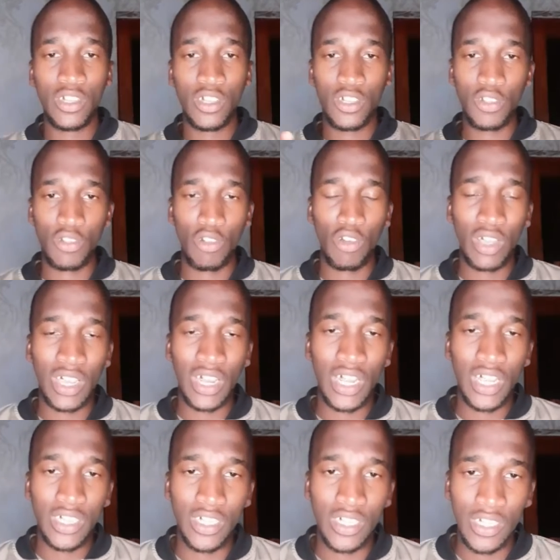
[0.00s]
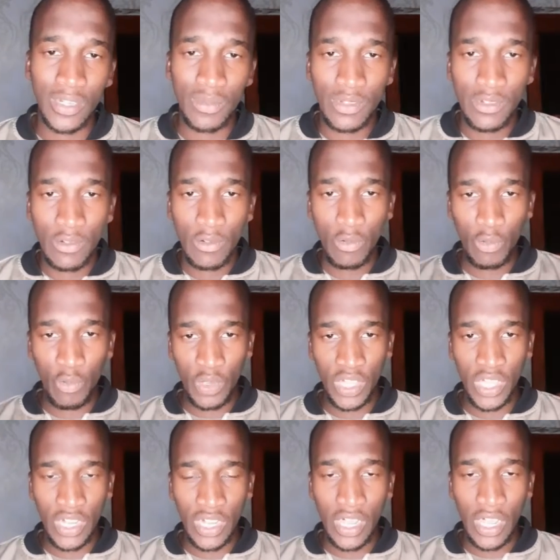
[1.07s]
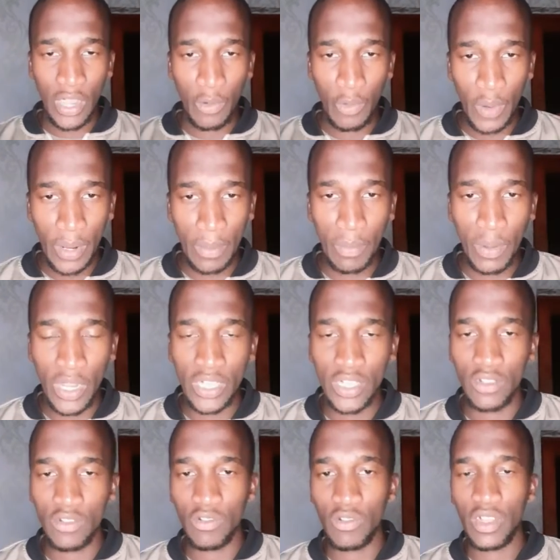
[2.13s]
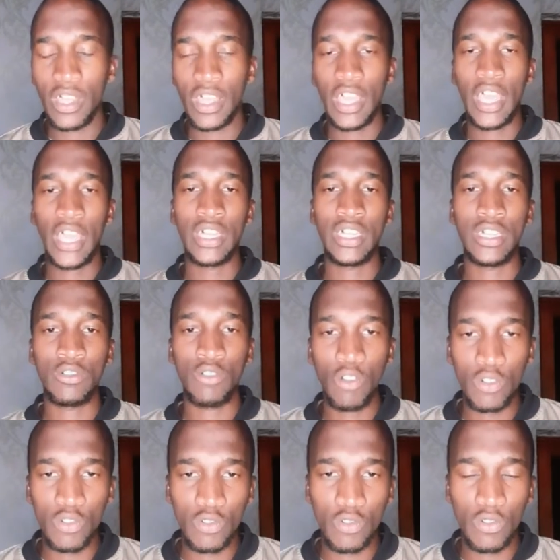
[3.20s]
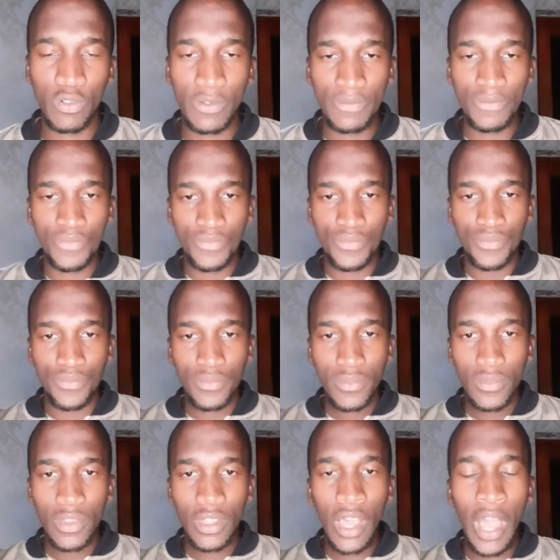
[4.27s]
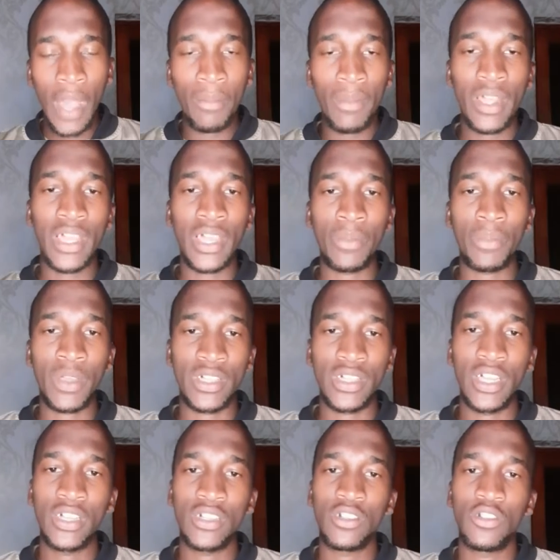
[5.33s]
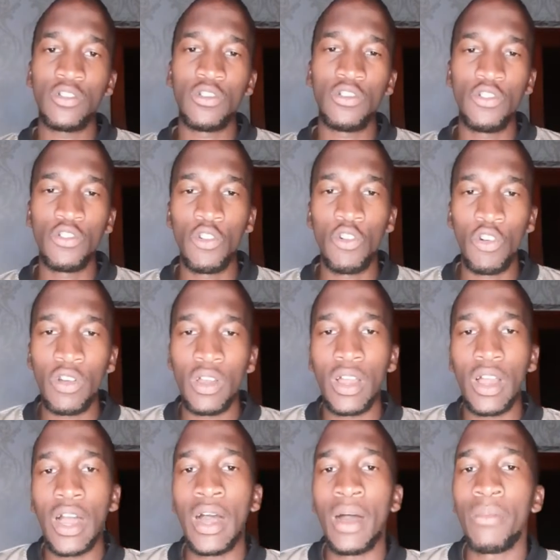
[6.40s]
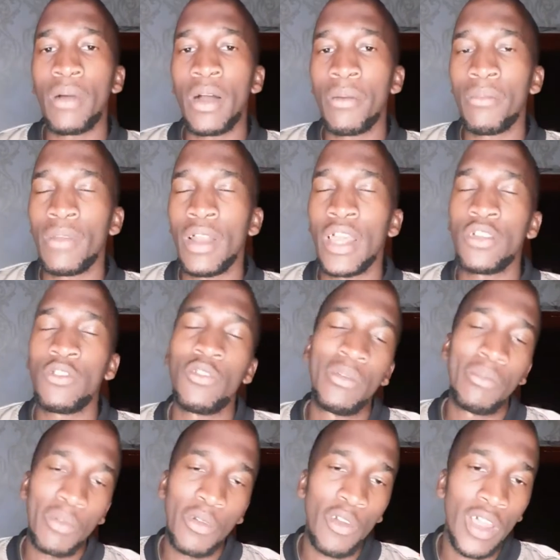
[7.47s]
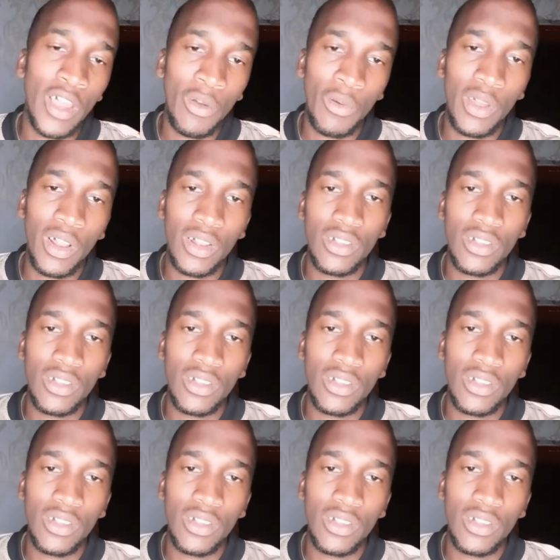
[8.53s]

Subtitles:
strong relationships within a workplace. And it also like represent your like your employer well.